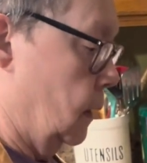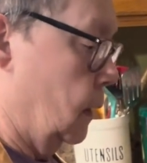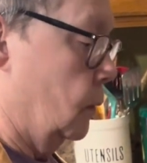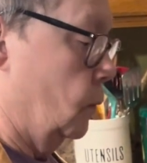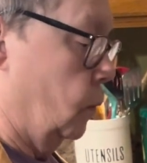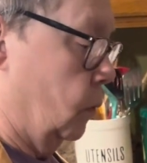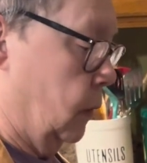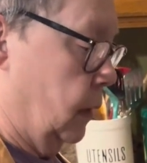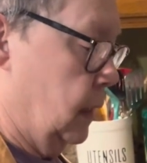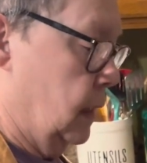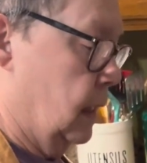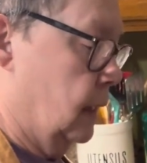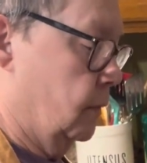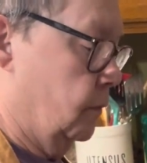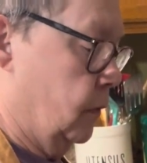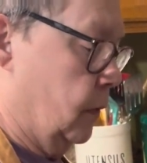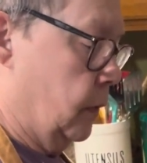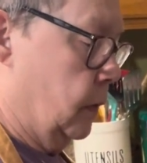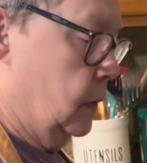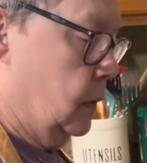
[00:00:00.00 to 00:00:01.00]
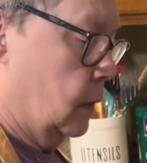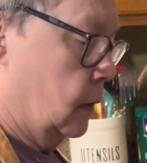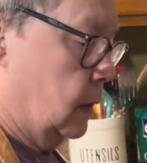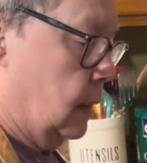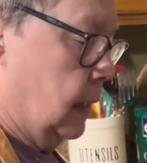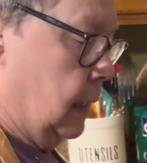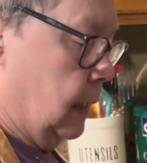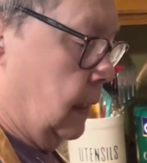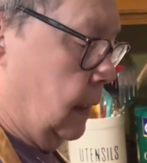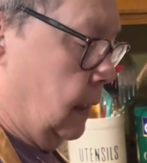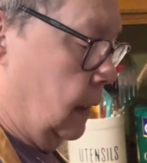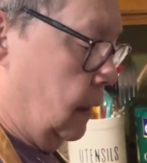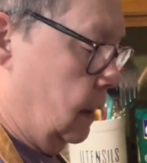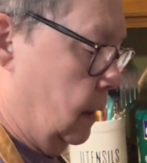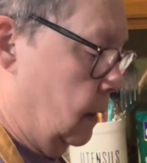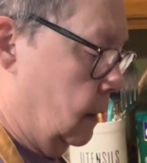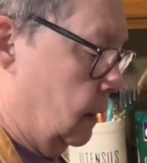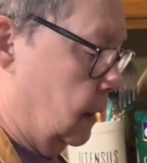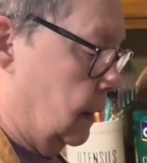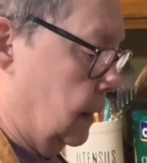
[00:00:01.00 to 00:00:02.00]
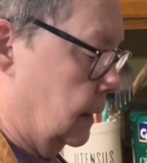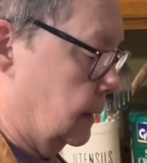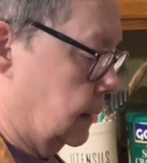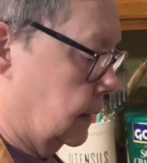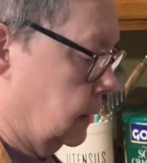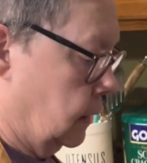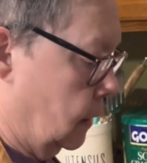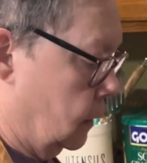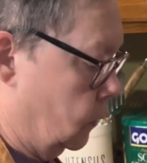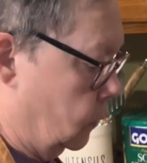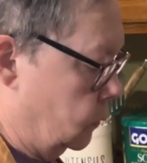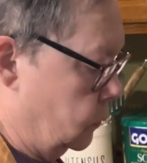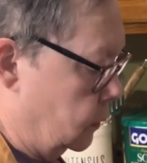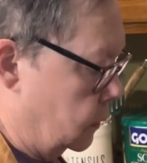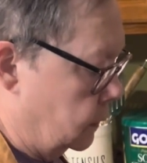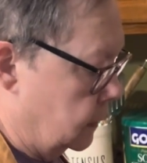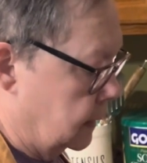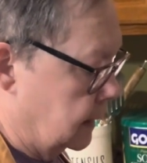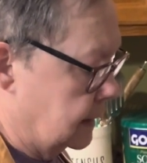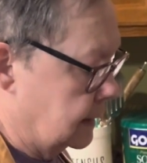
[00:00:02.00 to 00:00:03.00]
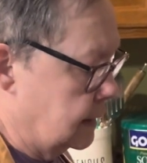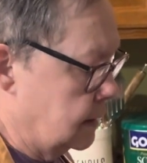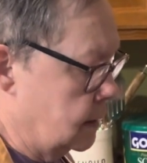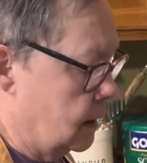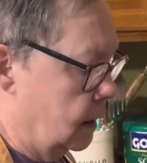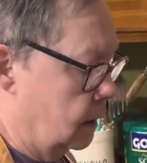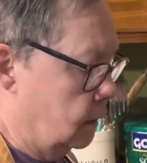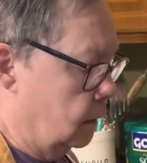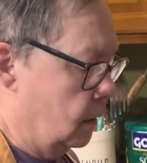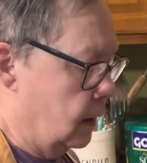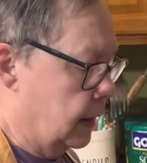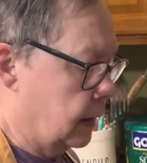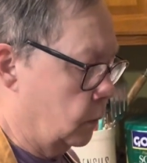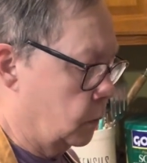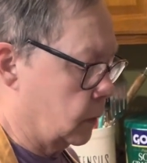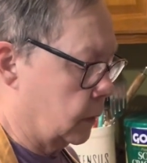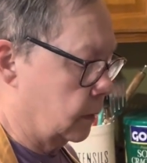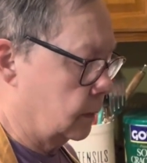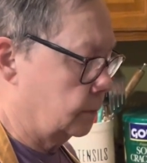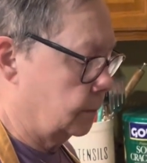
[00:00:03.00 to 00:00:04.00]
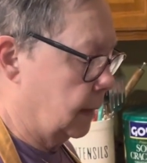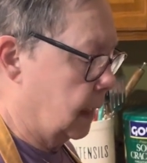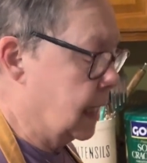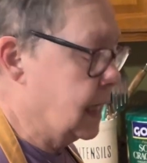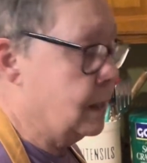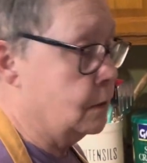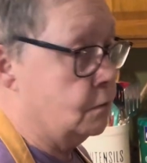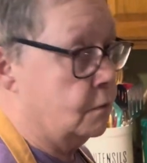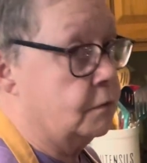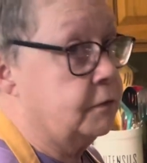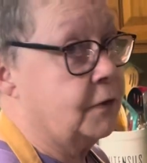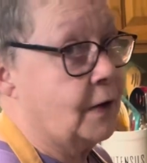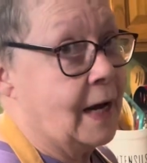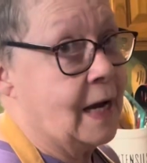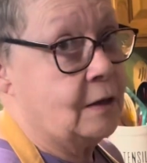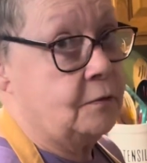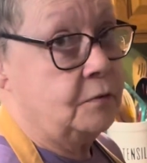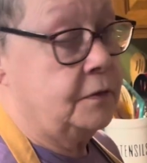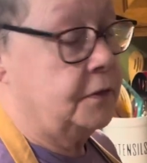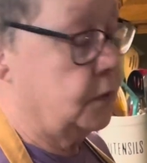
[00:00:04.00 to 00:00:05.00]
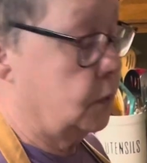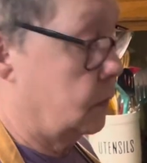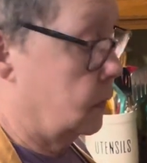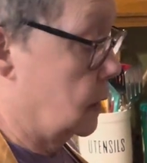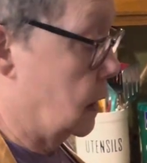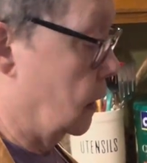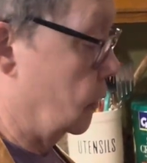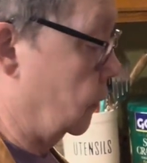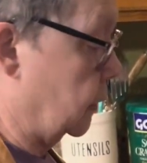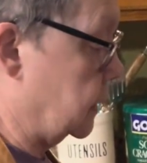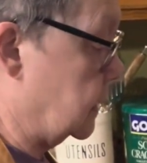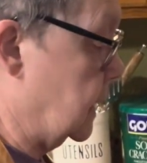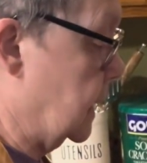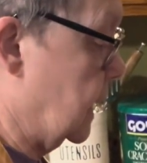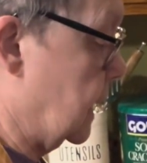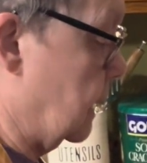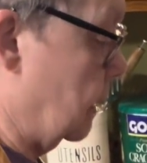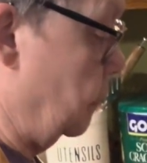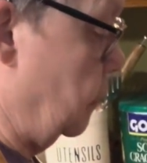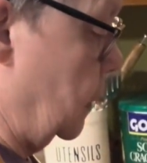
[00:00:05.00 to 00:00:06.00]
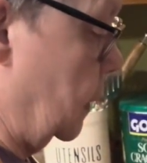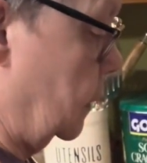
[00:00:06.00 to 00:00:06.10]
Whatever, and so it's not like we're eating fried food all the time.